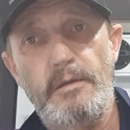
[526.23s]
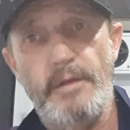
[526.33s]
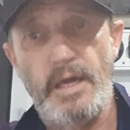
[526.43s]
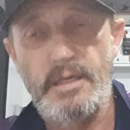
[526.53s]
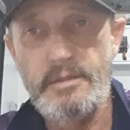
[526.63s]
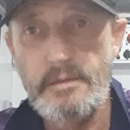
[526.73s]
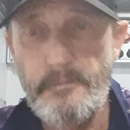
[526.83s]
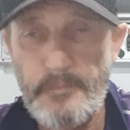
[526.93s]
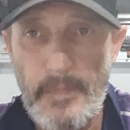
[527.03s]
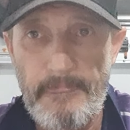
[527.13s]
Then
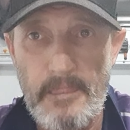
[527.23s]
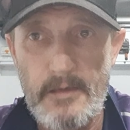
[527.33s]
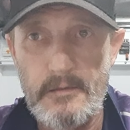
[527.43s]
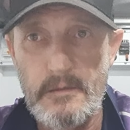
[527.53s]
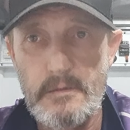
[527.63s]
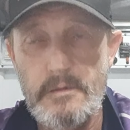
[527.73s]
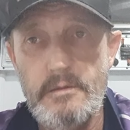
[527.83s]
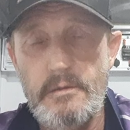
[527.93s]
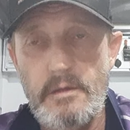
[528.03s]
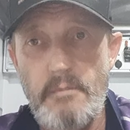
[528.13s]

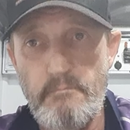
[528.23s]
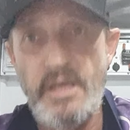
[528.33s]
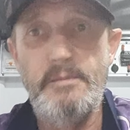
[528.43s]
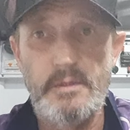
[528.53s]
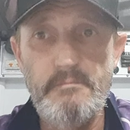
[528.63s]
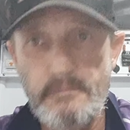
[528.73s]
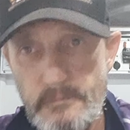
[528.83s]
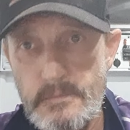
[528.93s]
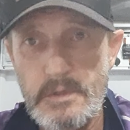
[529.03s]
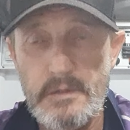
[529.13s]
minimum,
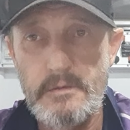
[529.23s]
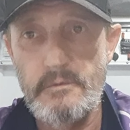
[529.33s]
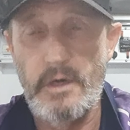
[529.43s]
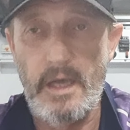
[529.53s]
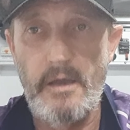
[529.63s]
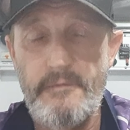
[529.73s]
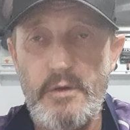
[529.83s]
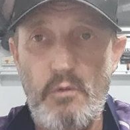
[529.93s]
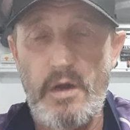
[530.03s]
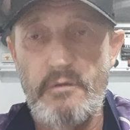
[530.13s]
right, if
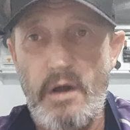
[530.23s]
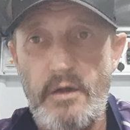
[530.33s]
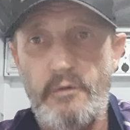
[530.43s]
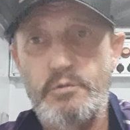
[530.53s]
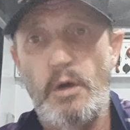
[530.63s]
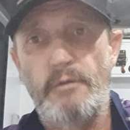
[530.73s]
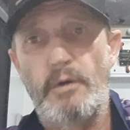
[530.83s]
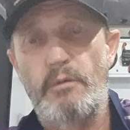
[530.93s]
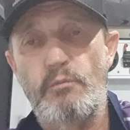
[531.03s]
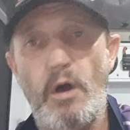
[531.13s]
you want to run it off 12
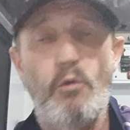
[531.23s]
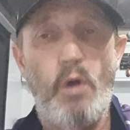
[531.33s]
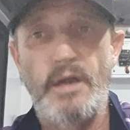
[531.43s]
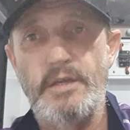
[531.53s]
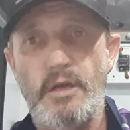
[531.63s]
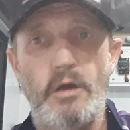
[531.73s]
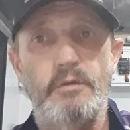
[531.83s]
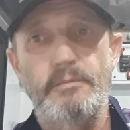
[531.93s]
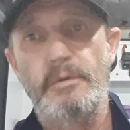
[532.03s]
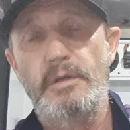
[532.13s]
volt, well, one, you've got
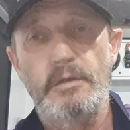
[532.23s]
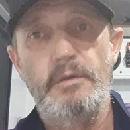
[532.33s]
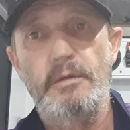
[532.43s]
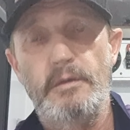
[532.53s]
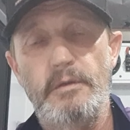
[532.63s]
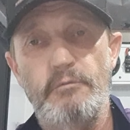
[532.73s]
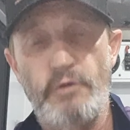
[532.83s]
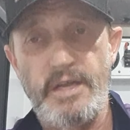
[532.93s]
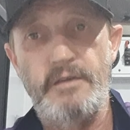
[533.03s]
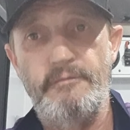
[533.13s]
to
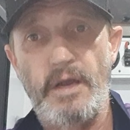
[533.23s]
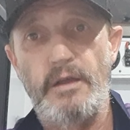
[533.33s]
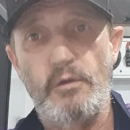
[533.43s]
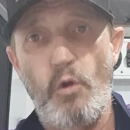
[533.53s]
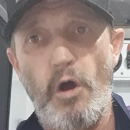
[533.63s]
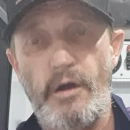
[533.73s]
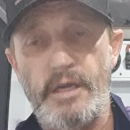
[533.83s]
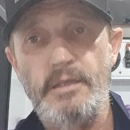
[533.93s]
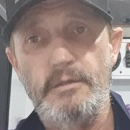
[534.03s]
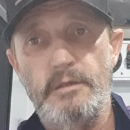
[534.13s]
reconfigure the
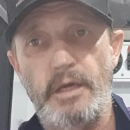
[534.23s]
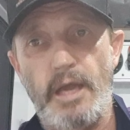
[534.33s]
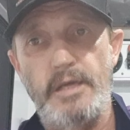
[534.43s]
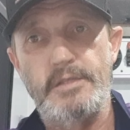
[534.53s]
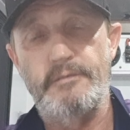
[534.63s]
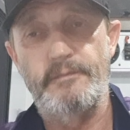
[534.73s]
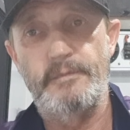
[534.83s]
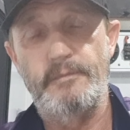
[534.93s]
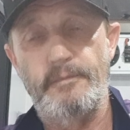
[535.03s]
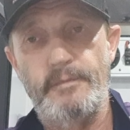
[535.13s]
wiring, okay,
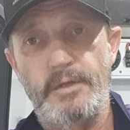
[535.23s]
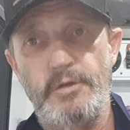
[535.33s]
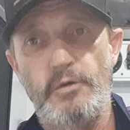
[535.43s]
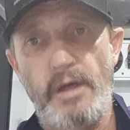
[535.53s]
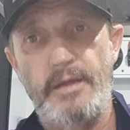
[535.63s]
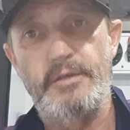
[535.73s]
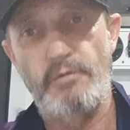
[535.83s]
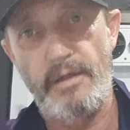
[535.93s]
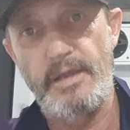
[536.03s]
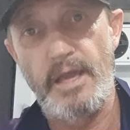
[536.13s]
to do that, to
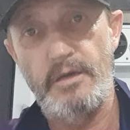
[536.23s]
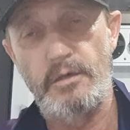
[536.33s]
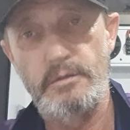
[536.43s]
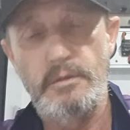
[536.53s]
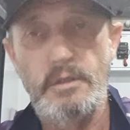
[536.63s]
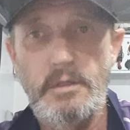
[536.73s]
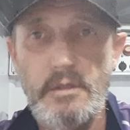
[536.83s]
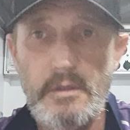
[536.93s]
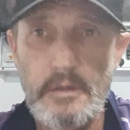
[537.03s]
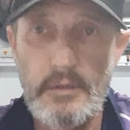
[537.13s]
run the aircon.
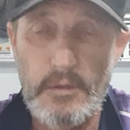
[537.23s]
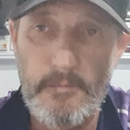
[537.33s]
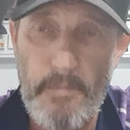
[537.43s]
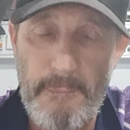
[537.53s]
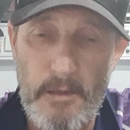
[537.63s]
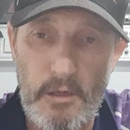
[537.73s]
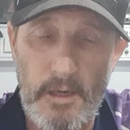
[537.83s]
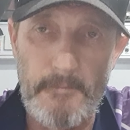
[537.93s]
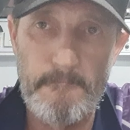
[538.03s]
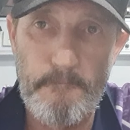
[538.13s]
All right.